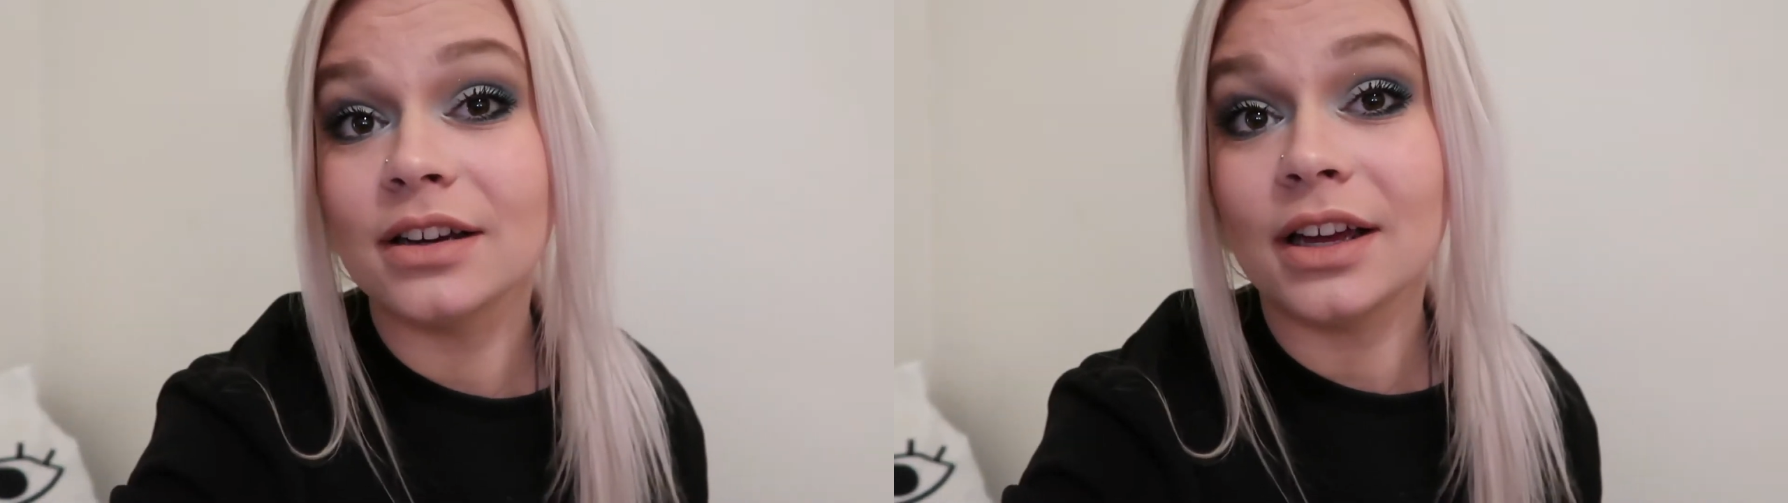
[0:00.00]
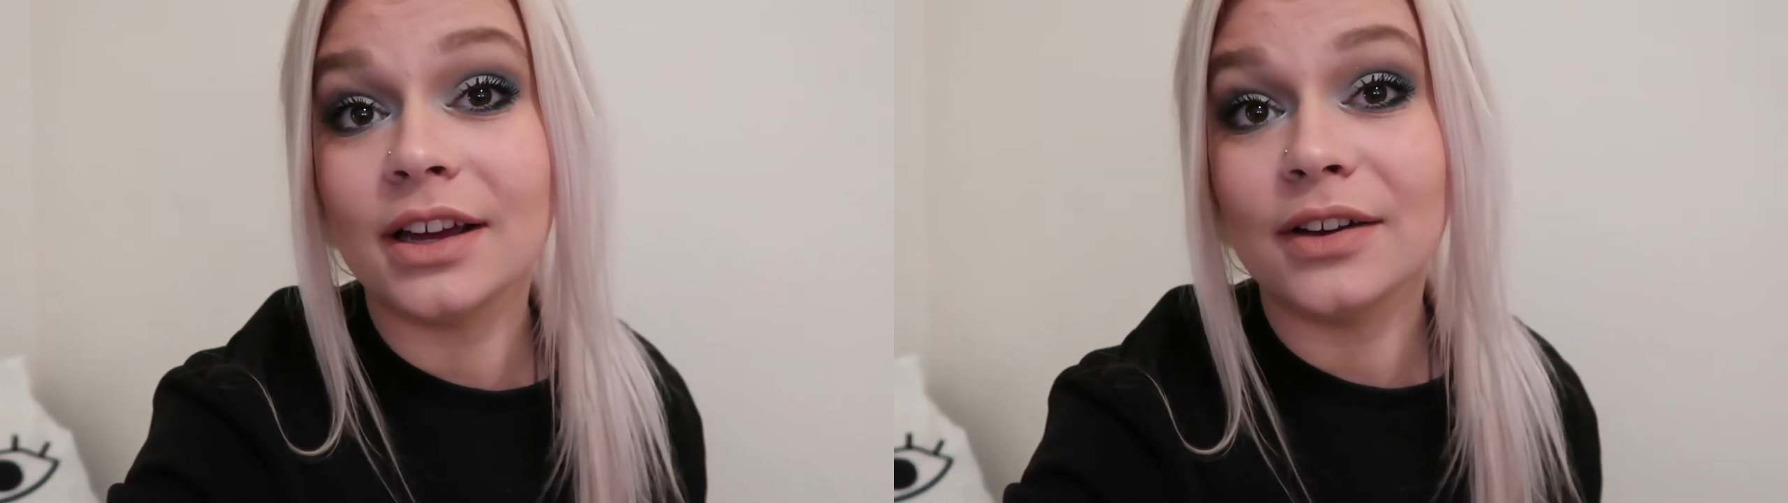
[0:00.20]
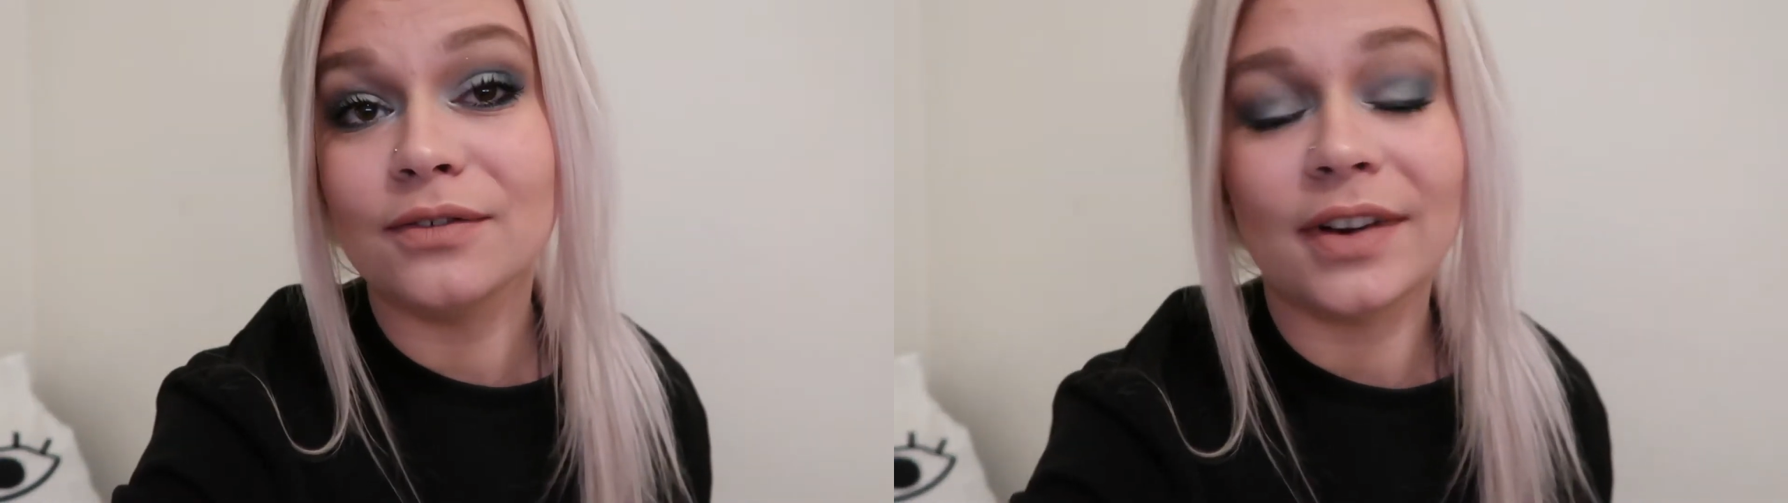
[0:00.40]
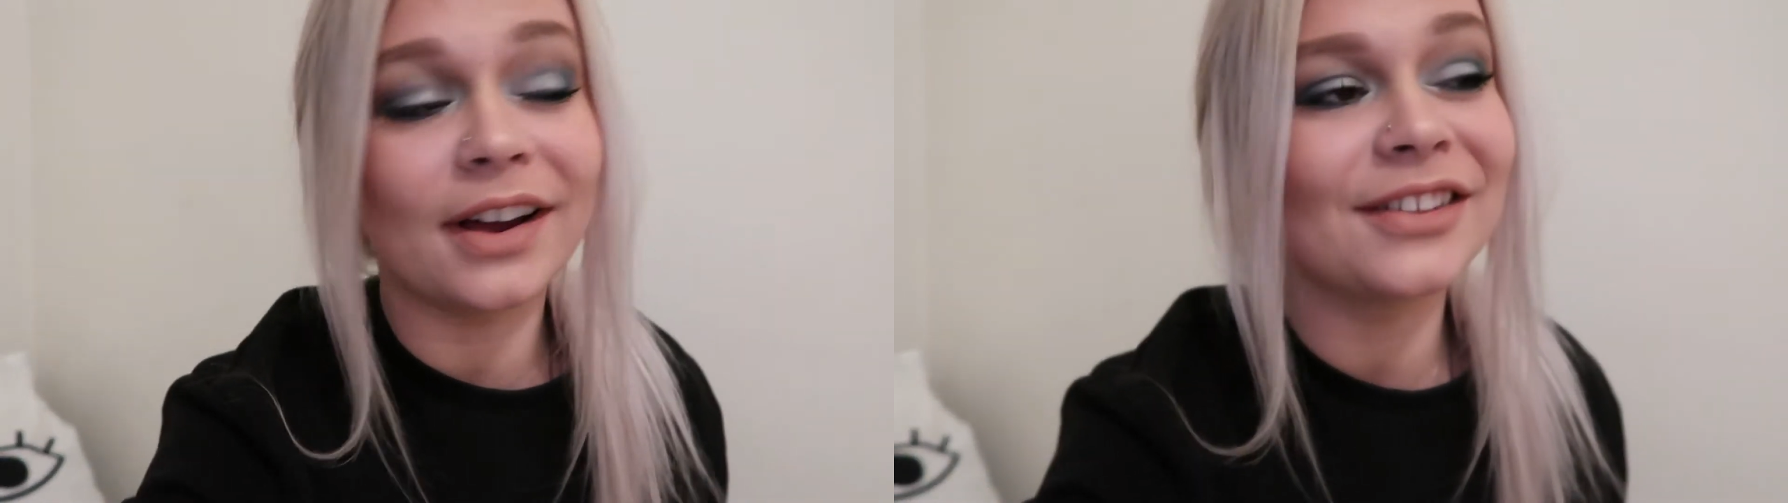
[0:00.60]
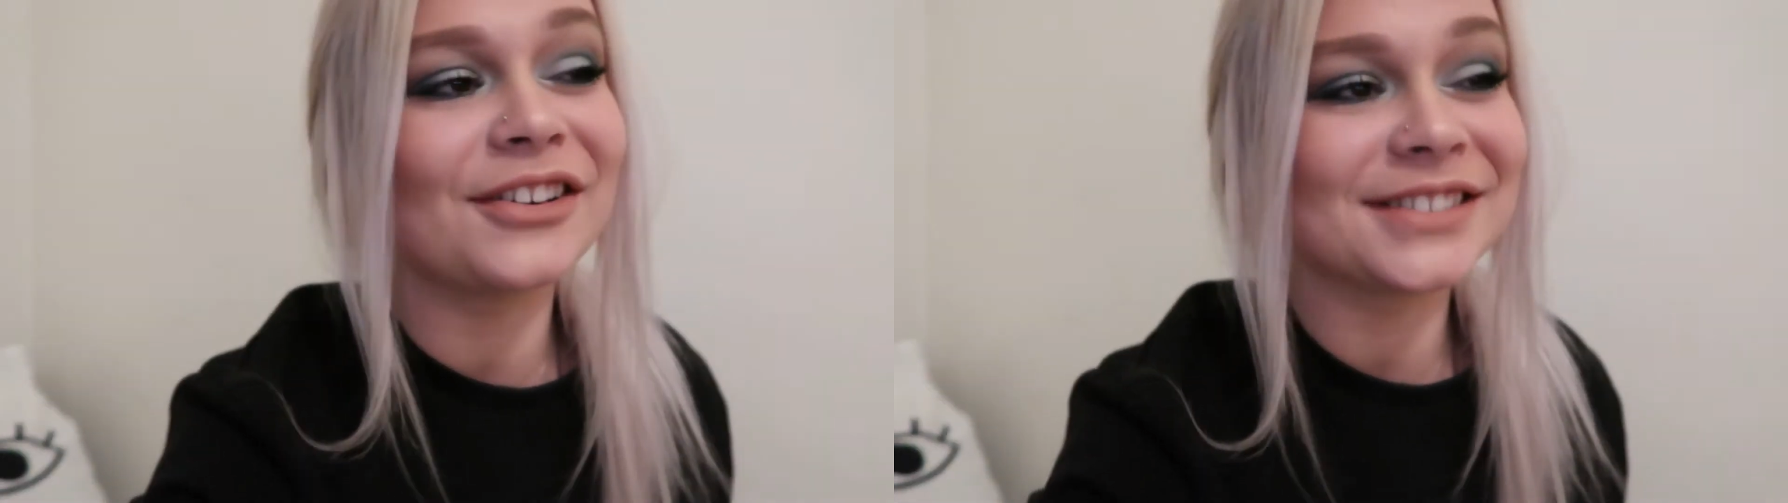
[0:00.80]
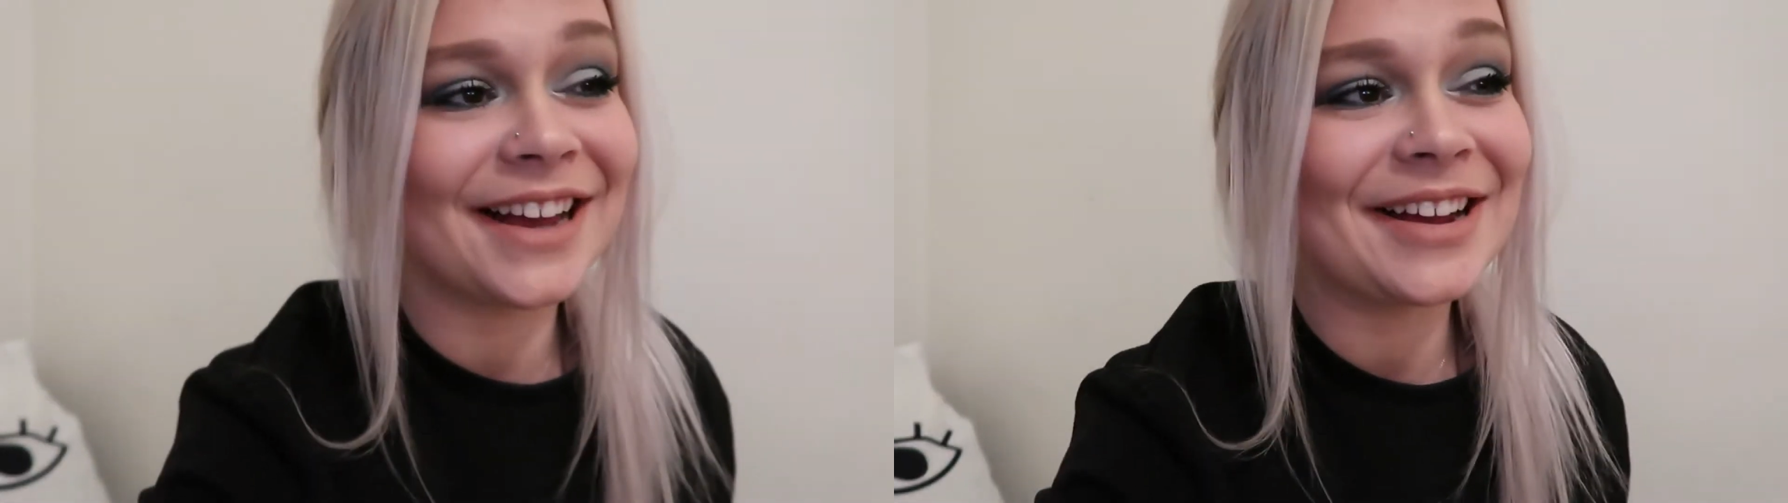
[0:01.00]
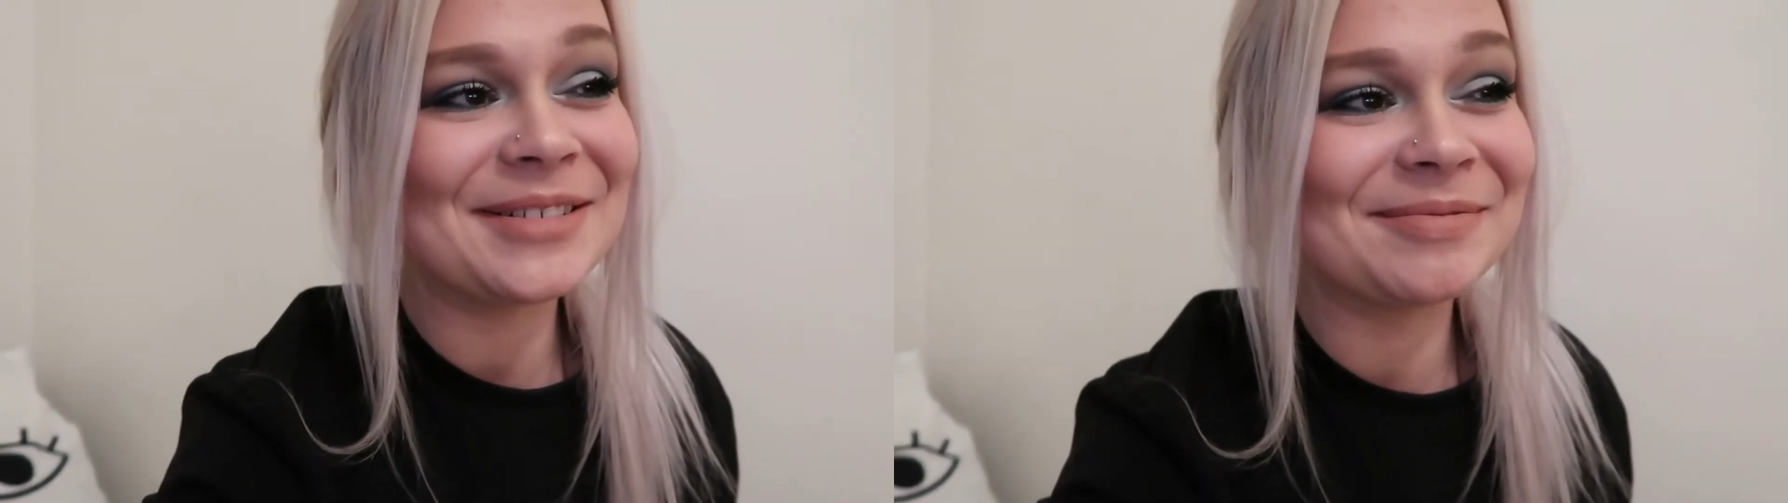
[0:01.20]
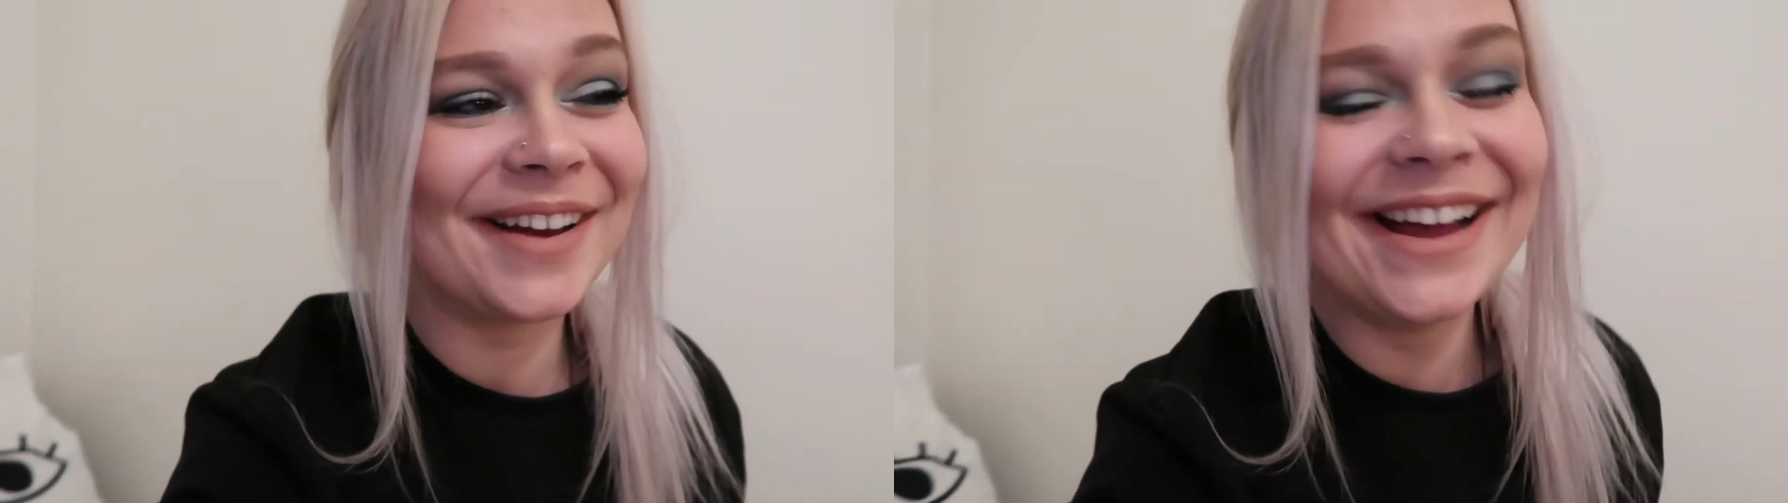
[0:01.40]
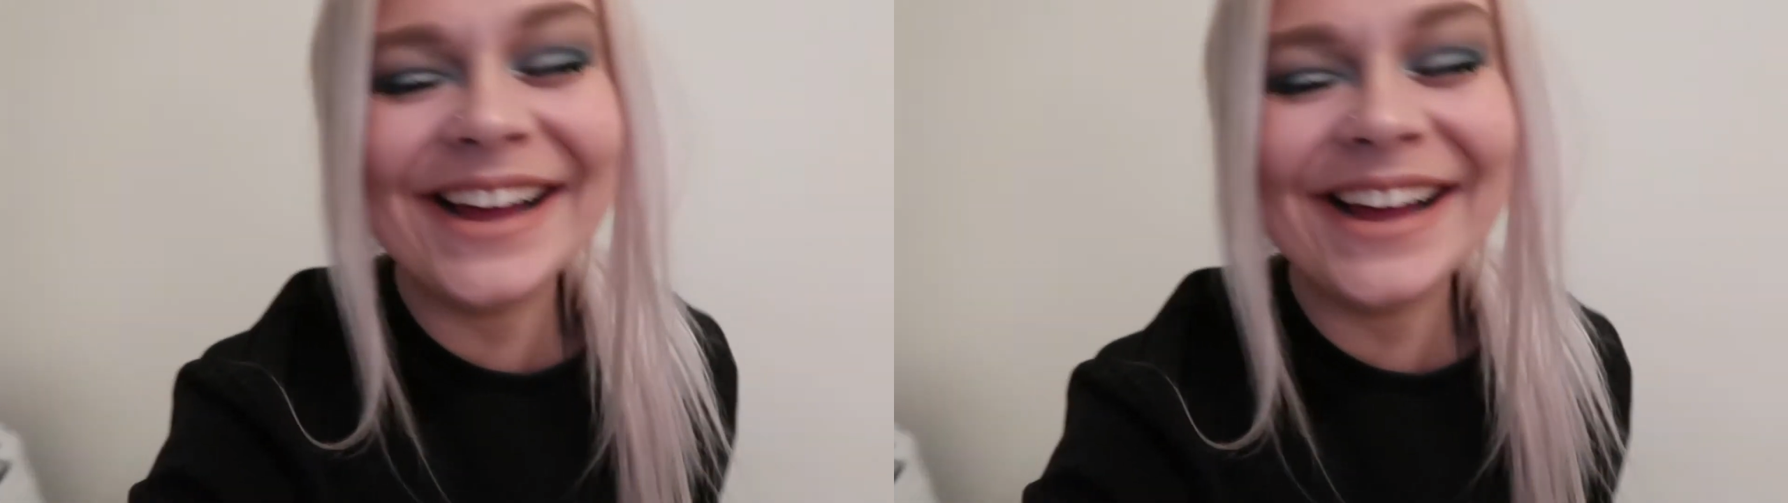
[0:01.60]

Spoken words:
a very long time.